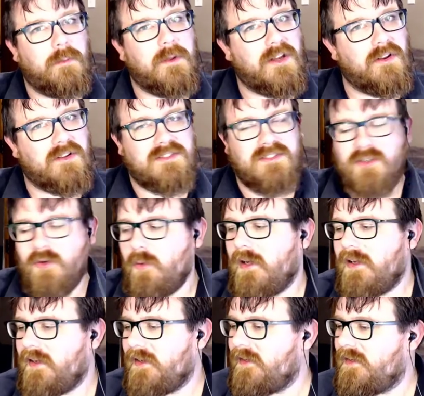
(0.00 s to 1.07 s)
be nice and
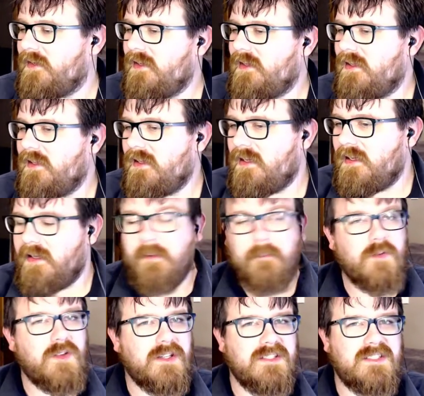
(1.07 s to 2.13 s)
quick
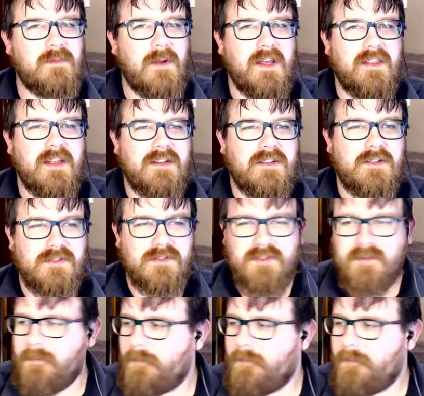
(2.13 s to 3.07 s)
um, to display that toast.